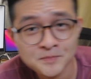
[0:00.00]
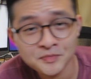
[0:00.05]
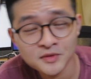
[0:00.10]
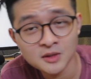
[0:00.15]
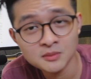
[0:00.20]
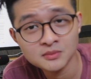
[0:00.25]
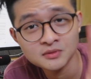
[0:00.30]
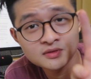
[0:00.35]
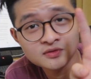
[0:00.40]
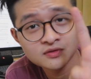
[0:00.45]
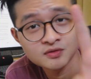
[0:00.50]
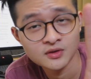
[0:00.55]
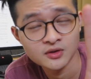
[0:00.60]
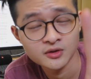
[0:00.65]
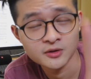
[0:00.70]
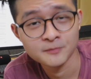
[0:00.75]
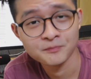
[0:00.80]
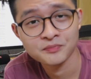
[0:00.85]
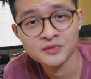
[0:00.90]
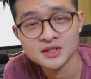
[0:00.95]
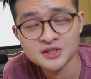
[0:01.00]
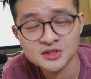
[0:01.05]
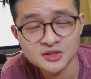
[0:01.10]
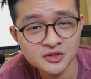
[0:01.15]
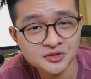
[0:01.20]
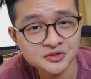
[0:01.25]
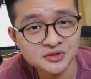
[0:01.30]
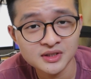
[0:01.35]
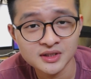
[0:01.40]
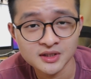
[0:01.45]
Number 4, it's
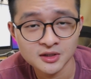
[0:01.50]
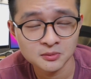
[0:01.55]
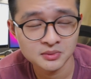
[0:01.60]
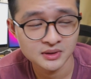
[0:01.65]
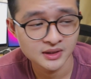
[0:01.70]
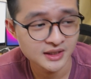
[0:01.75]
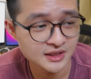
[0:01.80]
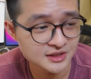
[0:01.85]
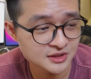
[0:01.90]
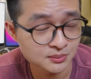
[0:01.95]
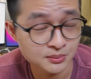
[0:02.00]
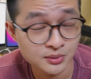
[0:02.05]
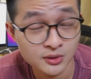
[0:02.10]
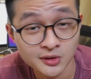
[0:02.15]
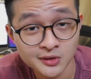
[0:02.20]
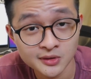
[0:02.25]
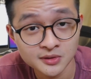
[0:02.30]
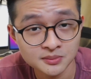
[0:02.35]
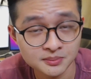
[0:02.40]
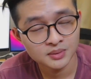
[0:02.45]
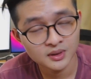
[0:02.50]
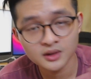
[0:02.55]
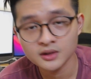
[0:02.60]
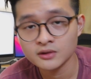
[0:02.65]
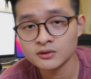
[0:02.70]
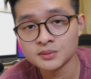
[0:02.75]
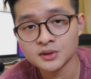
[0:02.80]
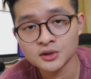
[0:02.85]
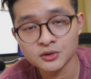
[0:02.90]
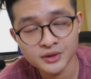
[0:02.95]
also a little bit less important, but it
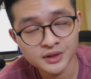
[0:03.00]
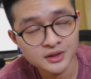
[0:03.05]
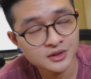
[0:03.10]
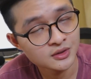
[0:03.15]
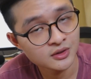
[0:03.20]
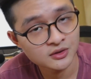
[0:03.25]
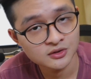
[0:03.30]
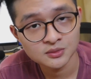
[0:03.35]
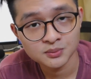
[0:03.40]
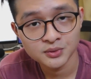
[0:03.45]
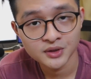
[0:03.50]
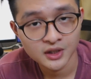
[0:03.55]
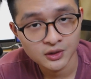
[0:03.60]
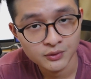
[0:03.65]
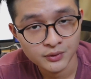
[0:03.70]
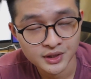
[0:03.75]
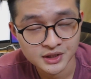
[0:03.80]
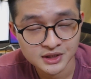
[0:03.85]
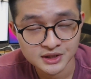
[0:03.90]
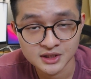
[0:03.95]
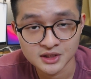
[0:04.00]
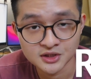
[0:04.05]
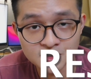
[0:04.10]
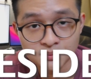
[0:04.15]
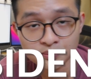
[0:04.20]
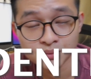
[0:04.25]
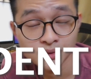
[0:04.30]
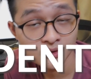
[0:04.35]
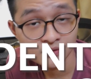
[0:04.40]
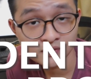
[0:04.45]
would be great to also bring a residential
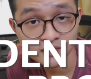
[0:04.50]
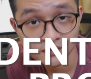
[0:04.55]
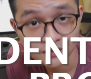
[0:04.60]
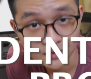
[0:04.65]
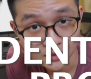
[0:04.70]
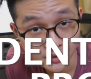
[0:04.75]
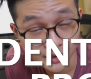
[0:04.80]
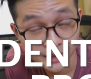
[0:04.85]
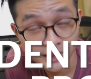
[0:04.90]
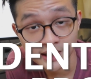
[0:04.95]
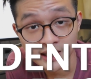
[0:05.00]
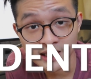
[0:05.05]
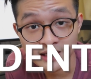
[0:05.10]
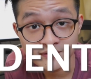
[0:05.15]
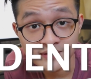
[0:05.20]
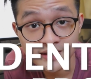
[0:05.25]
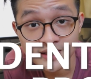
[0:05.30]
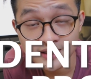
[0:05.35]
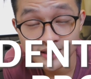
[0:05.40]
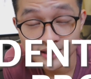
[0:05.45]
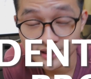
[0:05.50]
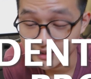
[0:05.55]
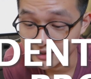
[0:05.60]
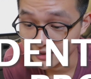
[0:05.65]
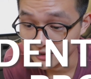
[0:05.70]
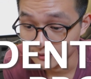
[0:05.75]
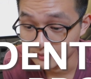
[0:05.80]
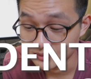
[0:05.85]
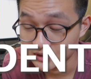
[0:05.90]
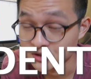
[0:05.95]
proof if you already have it.
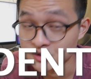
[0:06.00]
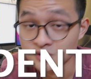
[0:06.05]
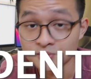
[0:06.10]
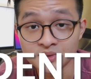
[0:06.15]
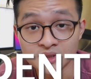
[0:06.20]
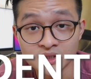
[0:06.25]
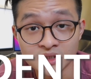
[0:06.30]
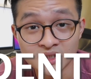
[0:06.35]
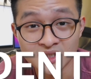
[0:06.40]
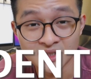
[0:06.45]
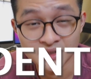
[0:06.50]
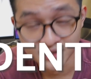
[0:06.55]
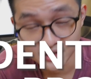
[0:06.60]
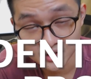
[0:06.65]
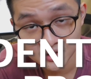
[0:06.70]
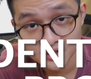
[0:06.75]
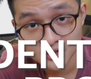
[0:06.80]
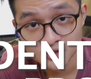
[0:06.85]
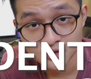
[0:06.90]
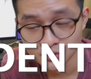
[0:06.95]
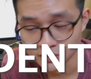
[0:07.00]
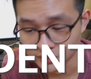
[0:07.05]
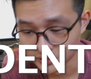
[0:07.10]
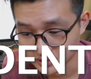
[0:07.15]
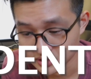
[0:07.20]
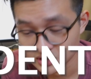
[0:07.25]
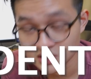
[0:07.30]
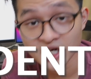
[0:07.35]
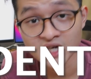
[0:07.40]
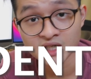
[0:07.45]
It should be in English or
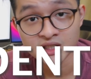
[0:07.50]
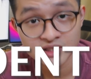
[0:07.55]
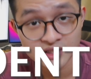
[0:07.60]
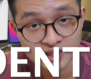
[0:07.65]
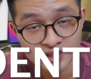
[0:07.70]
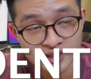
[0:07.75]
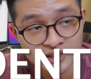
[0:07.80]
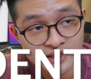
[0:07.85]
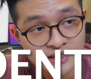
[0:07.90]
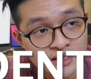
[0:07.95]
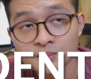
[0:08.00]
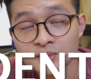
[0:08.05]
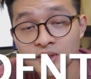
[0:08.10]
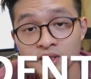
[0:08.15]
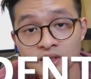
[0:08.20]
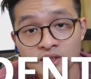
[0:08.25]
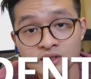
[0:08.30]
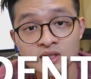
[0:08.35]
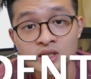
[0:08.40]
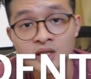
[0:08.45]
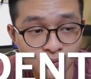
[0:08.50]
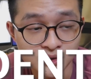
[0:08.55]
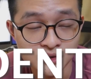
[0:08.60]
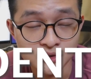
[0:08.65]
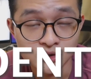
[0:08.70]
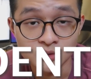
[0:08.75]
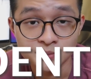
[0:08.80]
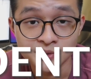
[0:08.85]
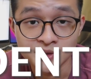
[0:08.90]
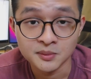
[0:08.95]
Chinese at least, because when you
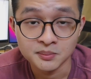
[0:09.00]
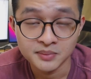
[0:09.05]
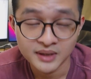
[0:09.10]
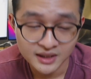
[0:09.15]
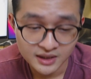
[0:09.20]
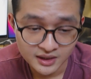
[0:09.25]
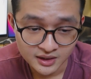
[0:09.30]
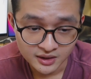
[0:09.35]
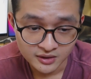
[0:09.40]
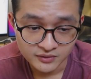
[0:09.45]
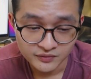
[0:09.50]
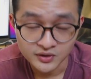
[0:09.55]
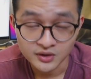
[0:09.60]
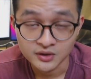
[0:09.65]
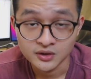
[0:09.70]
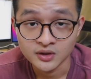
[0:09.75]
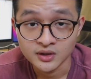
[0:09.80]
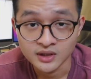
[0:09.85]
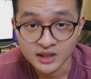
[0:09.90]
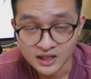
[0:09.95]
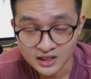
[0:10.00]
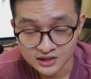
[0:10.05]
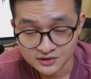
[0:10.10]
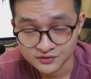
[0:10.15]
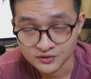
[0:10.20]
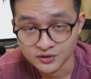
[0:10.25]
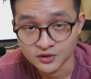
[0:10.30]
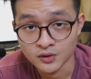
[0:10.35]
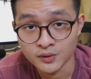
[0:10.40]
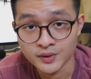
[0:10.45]
open a bank account, they're gonna ask
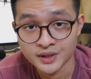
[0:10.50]
for a